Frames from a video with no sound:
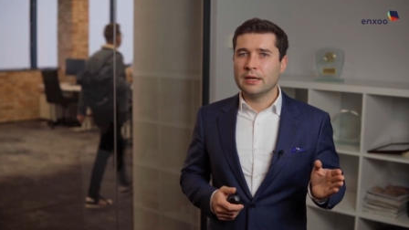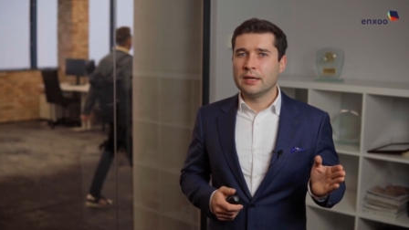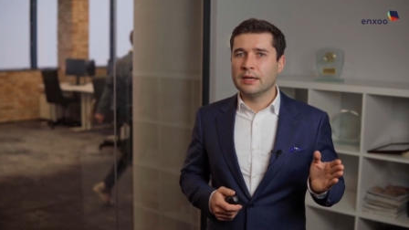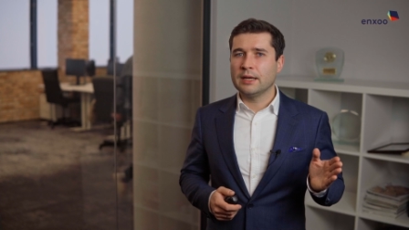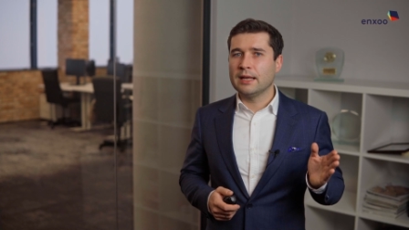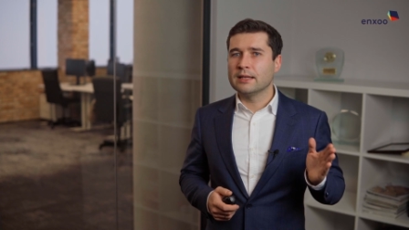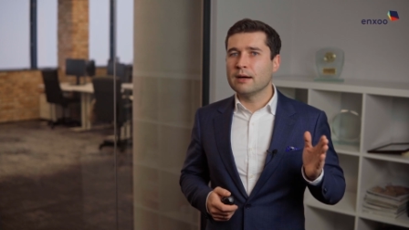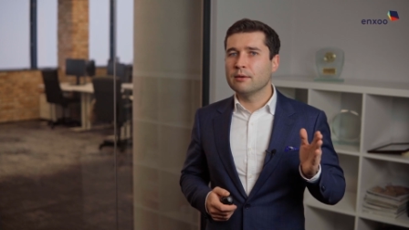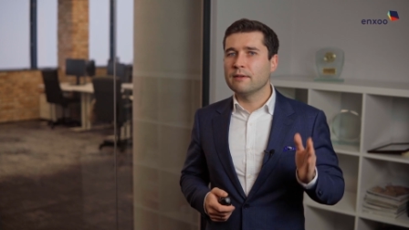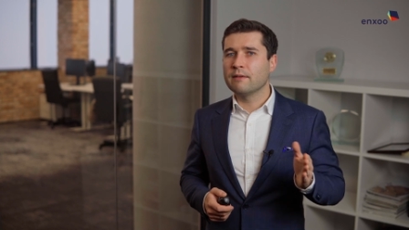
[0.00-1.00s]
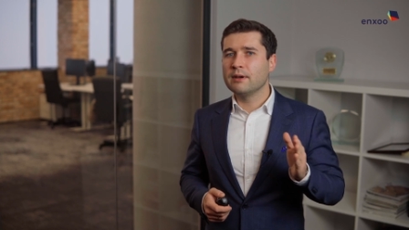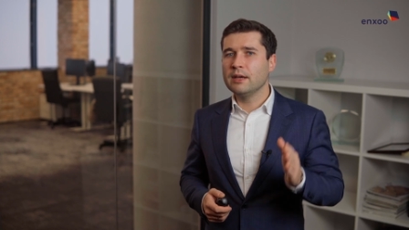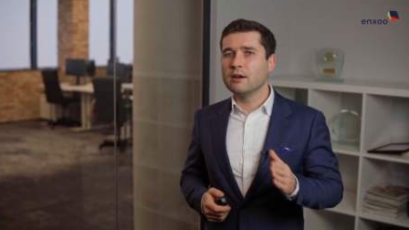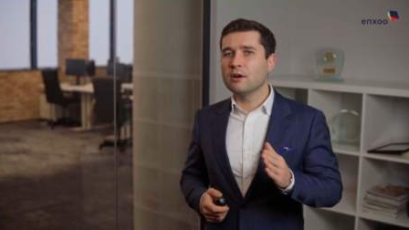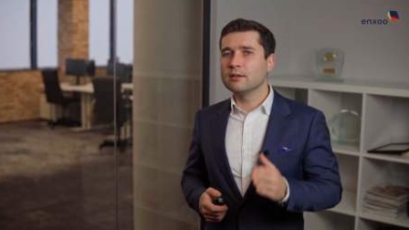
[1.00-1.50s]
And our
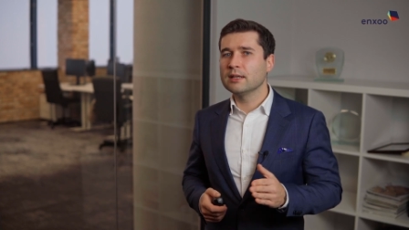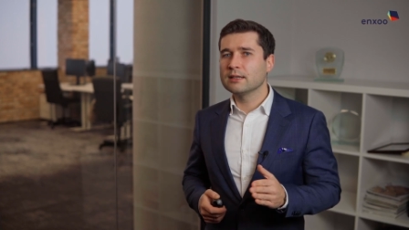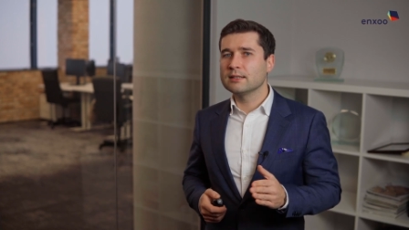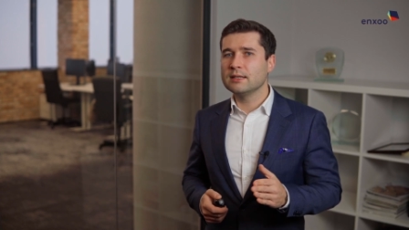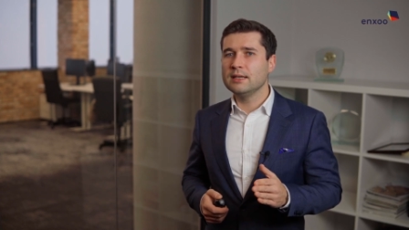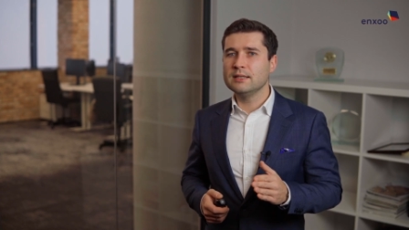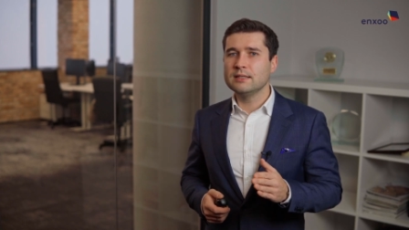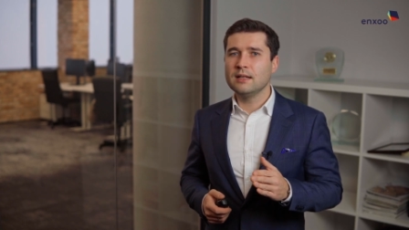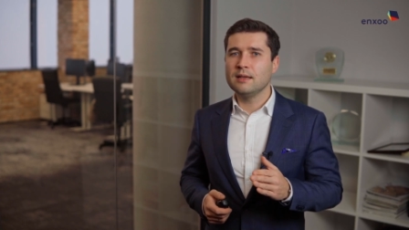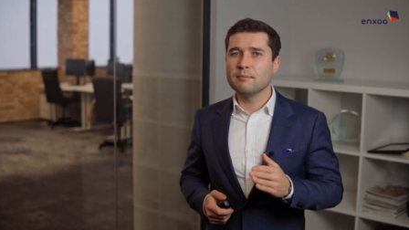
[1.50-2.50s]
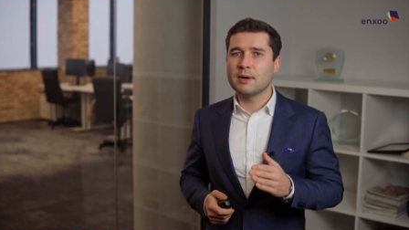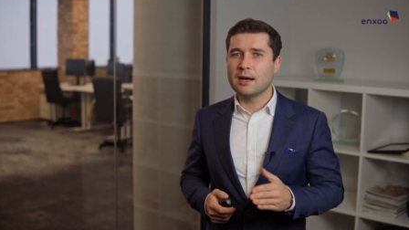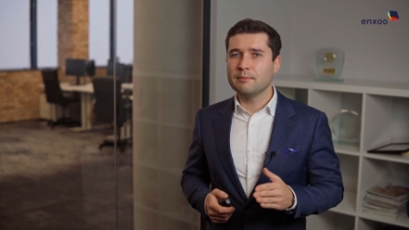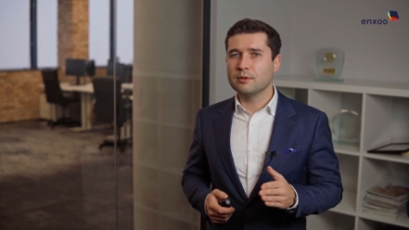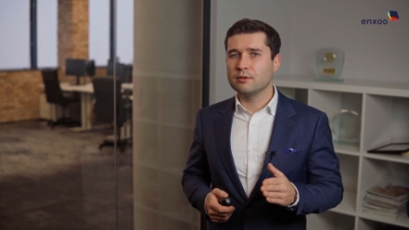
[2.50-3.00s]
three contexts easily
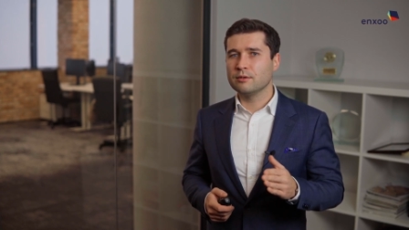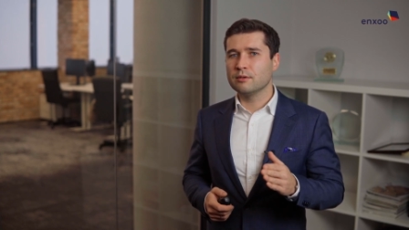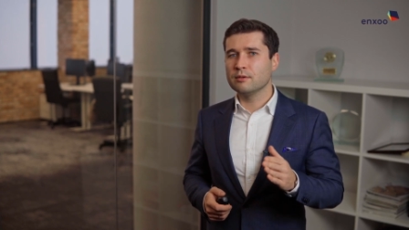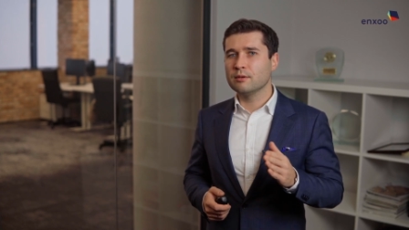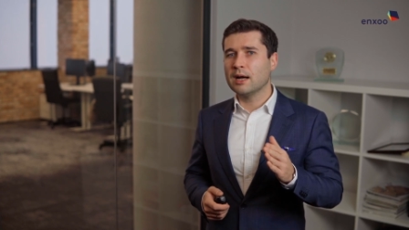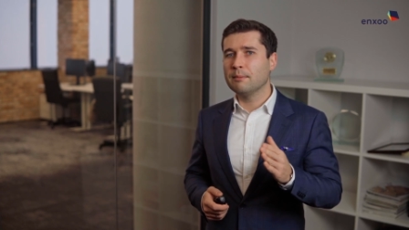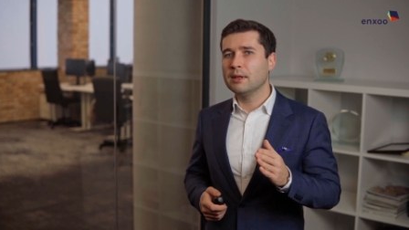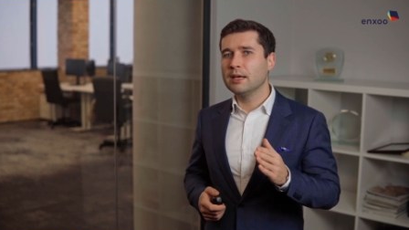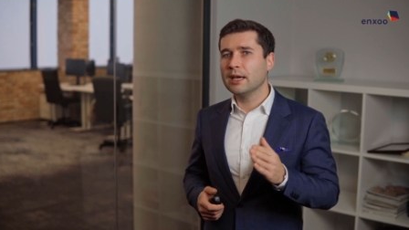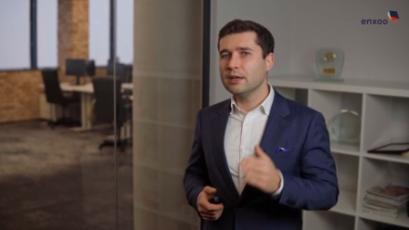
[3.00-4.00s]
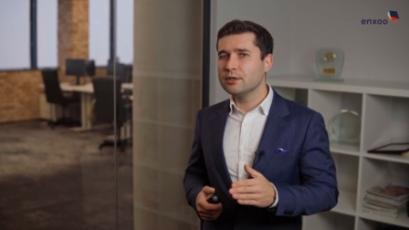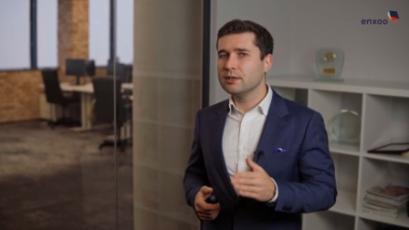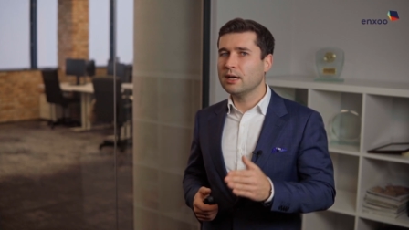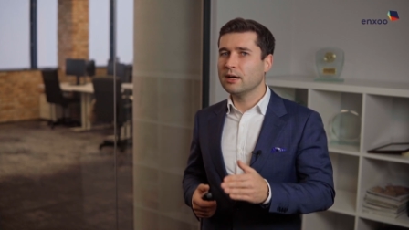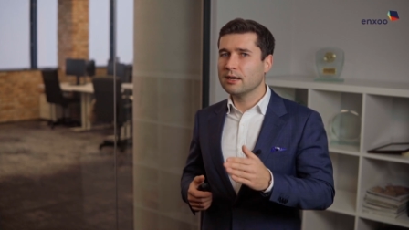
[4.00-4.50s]
map to
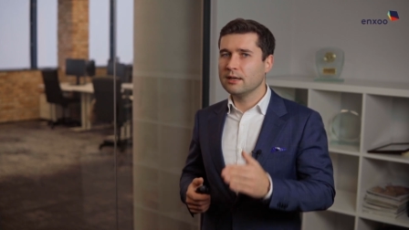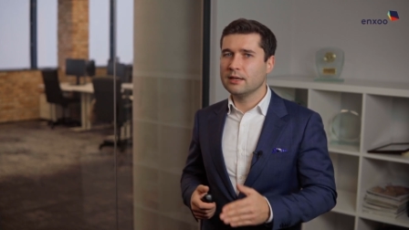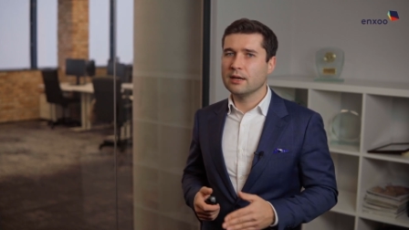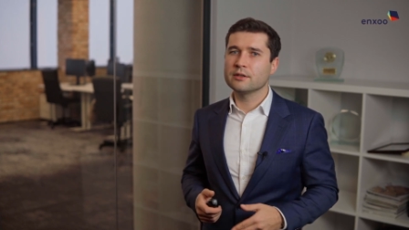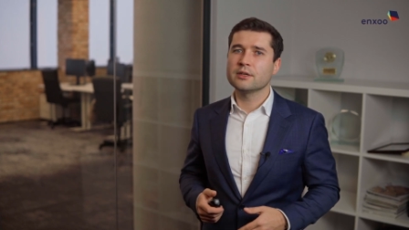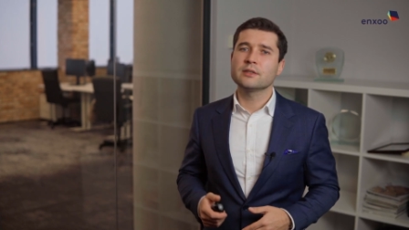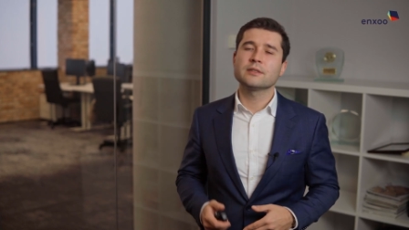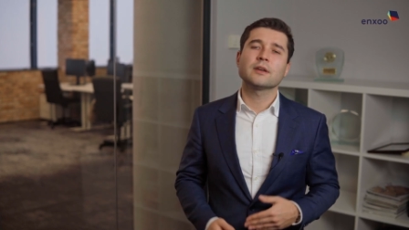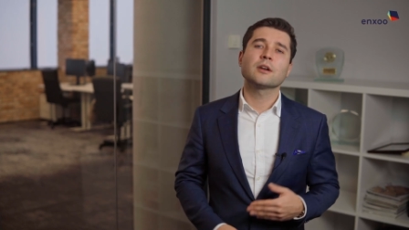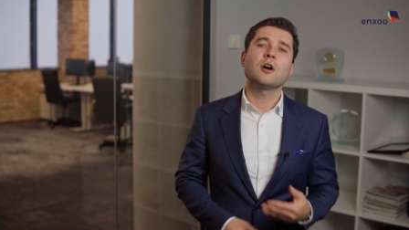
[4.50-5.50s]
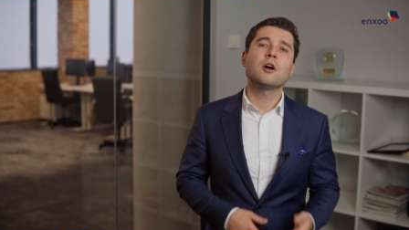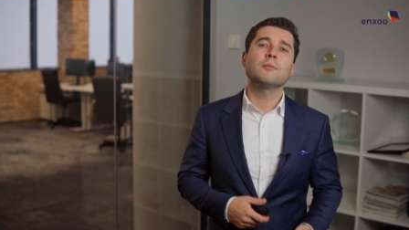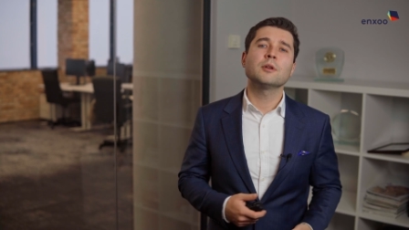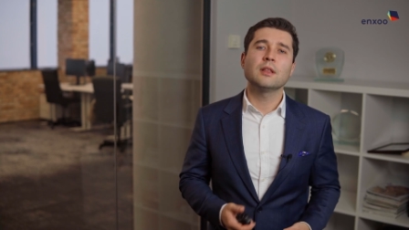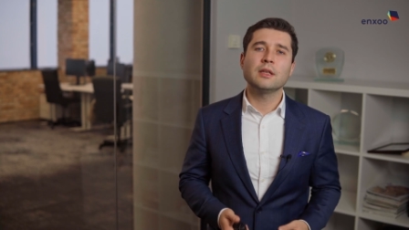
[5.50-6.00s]
application architectures
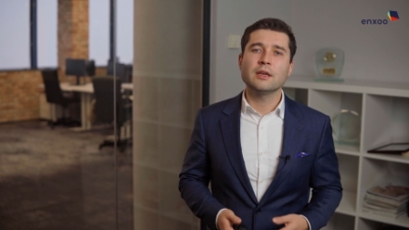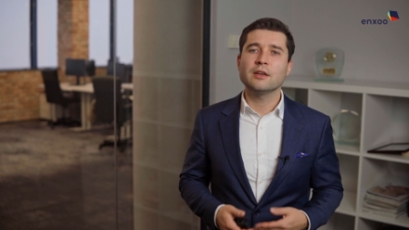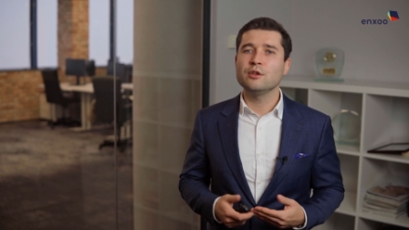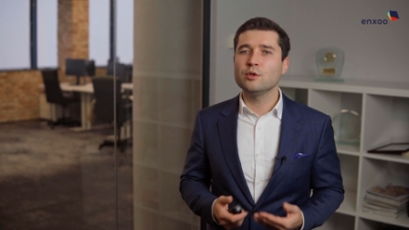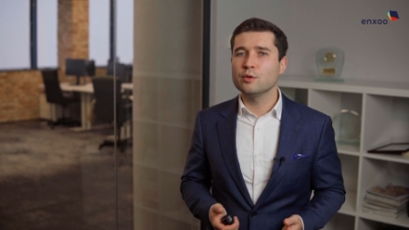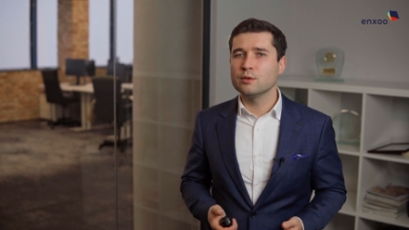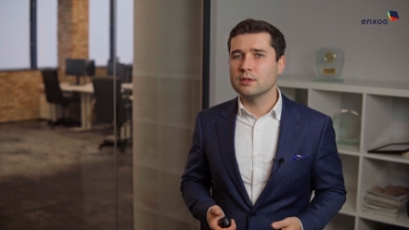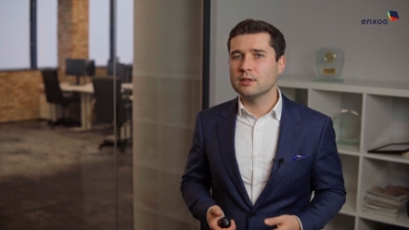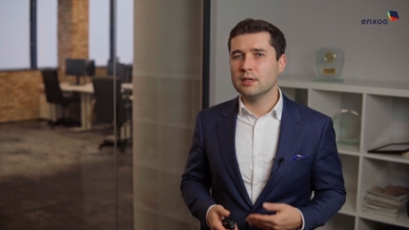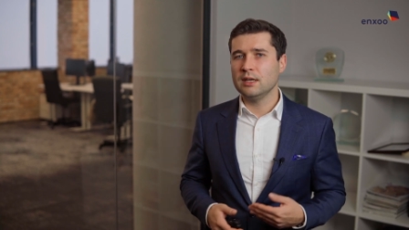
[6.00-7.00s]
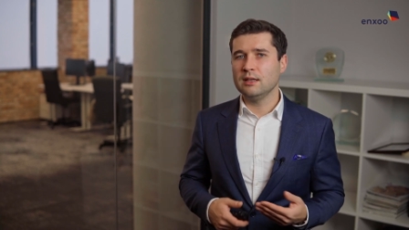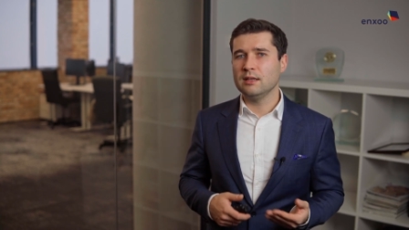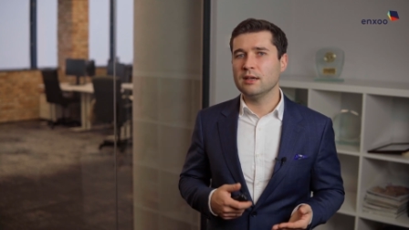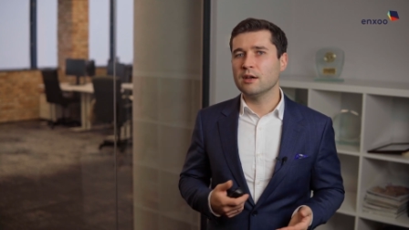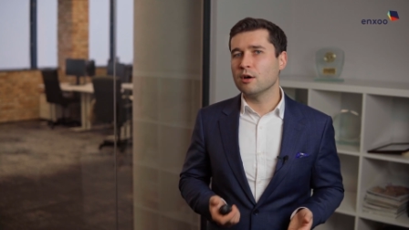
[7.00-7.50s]
commonly used in
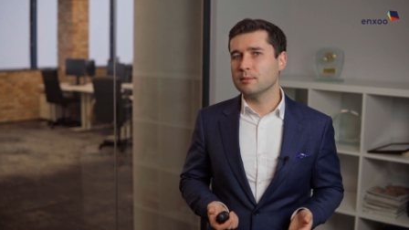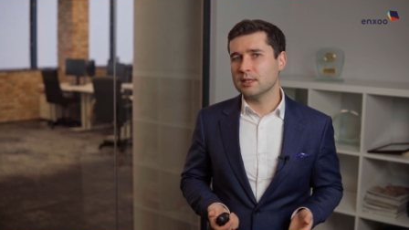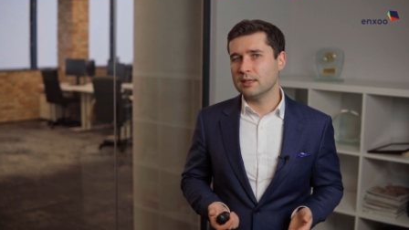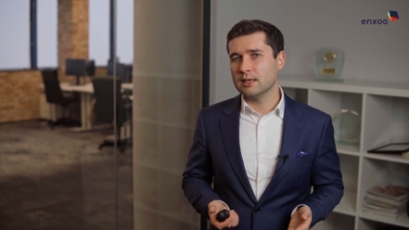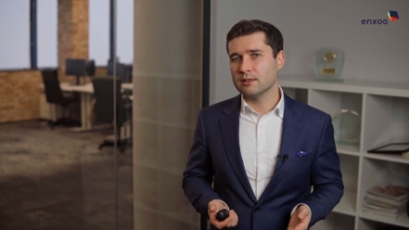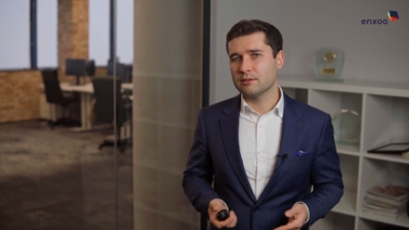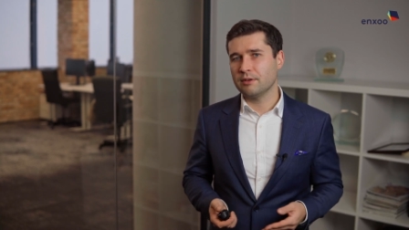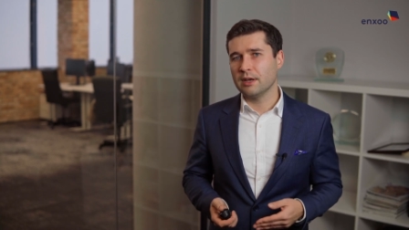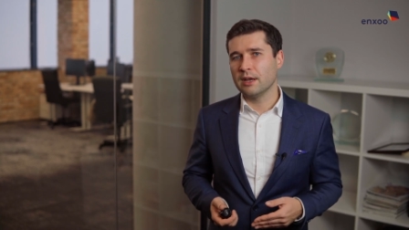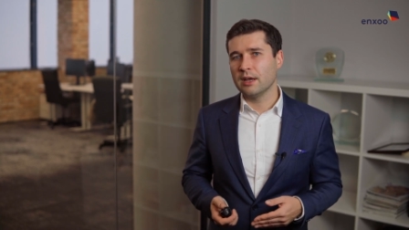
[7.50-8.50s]
the comms industry.